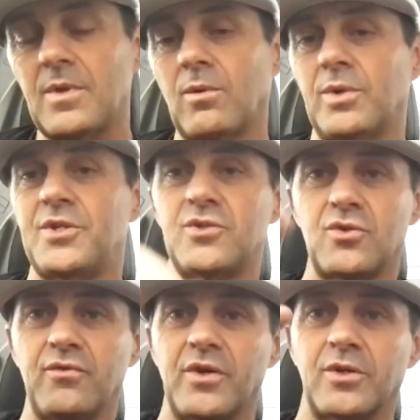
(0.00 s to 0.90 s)
which is
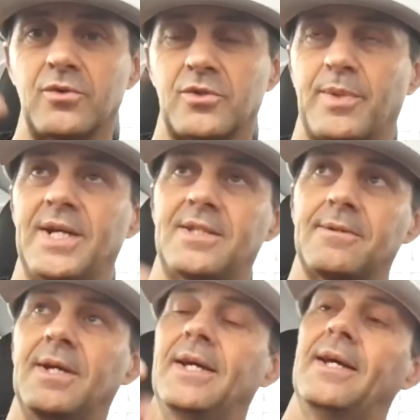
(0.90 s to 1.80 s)
2 vertical spreads.
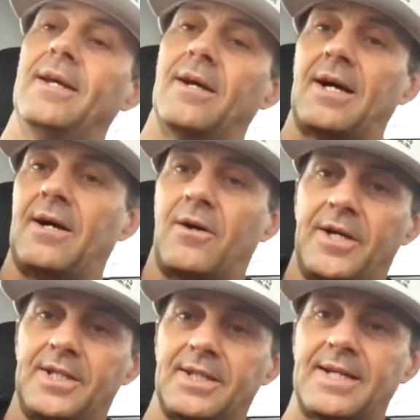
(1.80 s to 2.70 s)

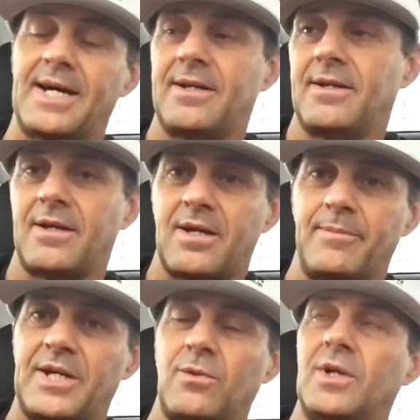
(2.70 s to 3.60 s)
I entered that at
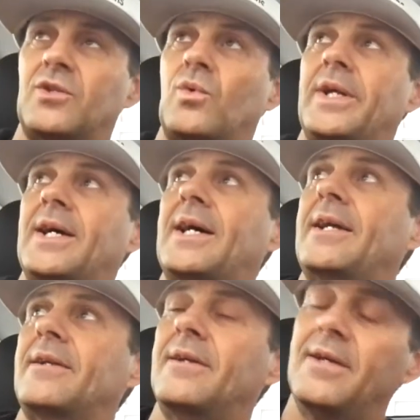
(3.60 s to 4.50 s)
about the
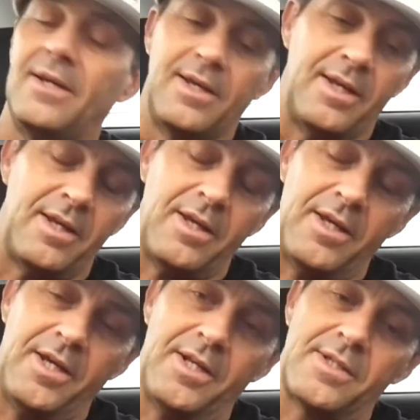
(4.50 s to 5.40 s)
128.
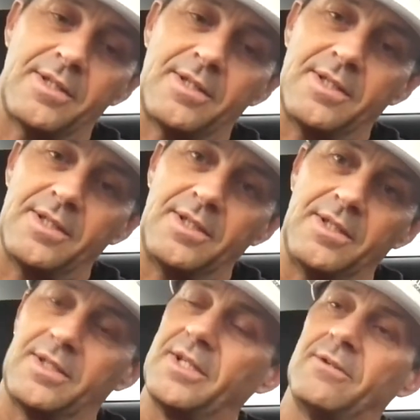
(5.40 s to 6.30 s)
It
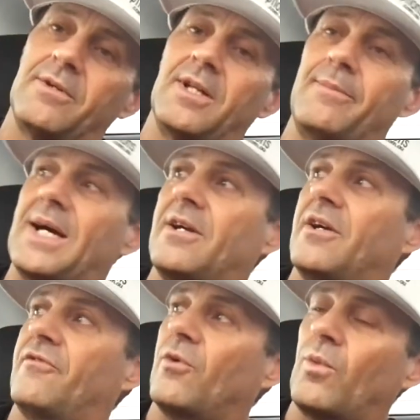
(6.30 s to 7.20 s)
didn't really matter
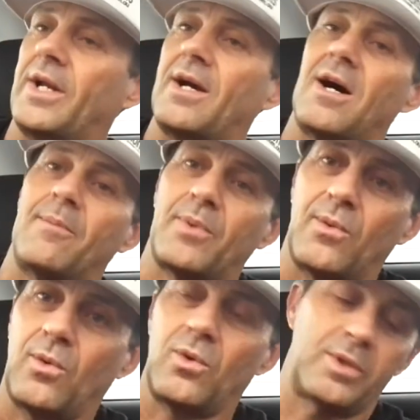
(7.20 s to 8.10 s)
if it went up
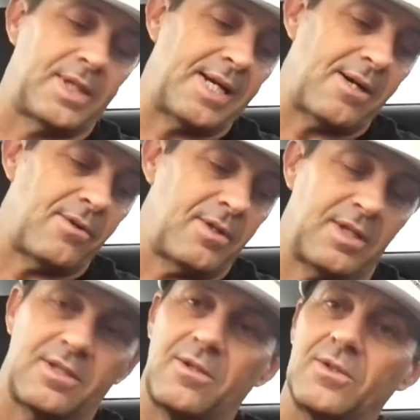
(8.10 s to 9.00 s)
or down,
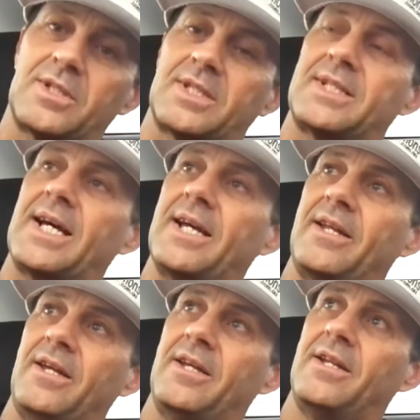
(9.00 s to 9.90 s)
as long as it stayed
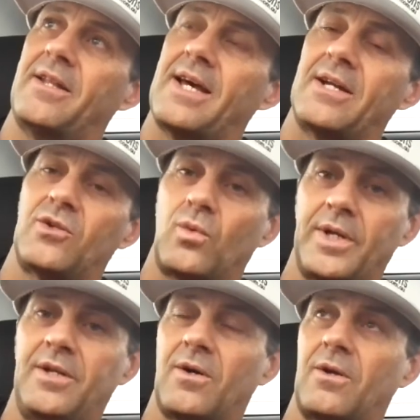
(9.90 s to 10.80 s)
in that
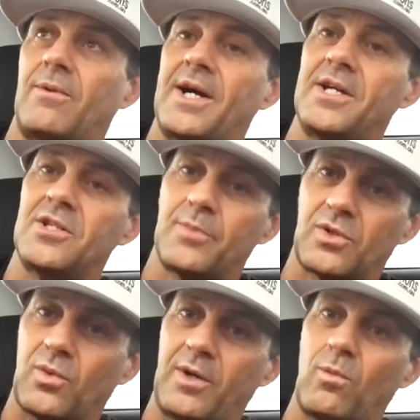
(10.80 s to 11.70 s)
$20 range
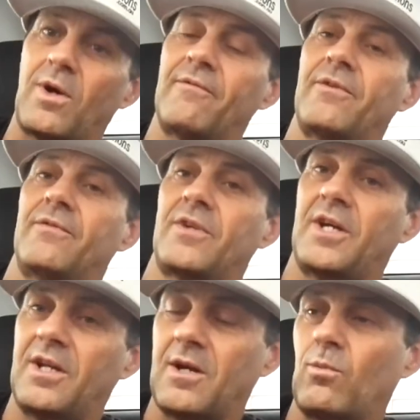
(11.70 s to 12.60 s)
between
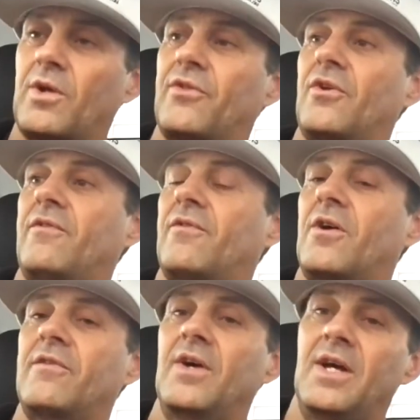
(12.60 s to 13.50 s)
115 and
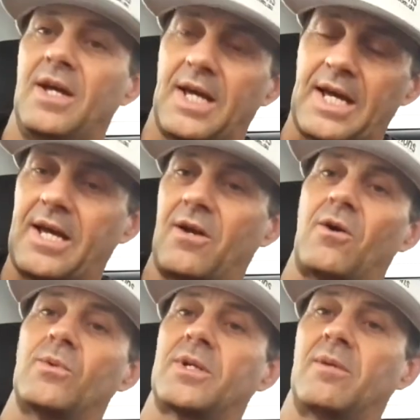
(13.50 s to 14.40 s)
135, and
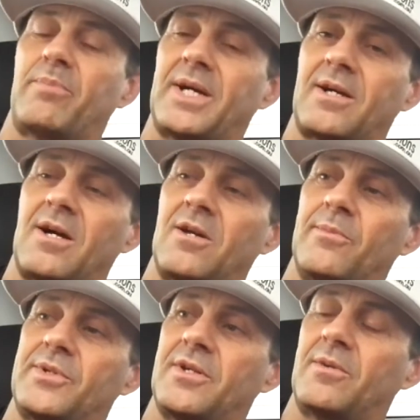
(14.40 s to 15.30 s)
I was going to bank
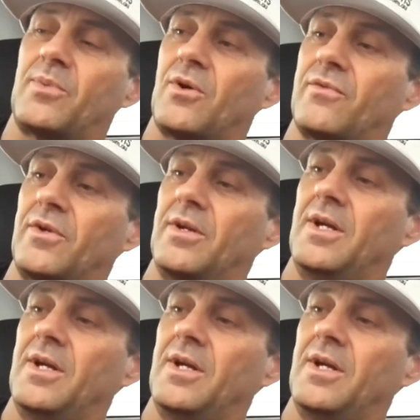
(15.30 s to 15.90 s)
100% profit.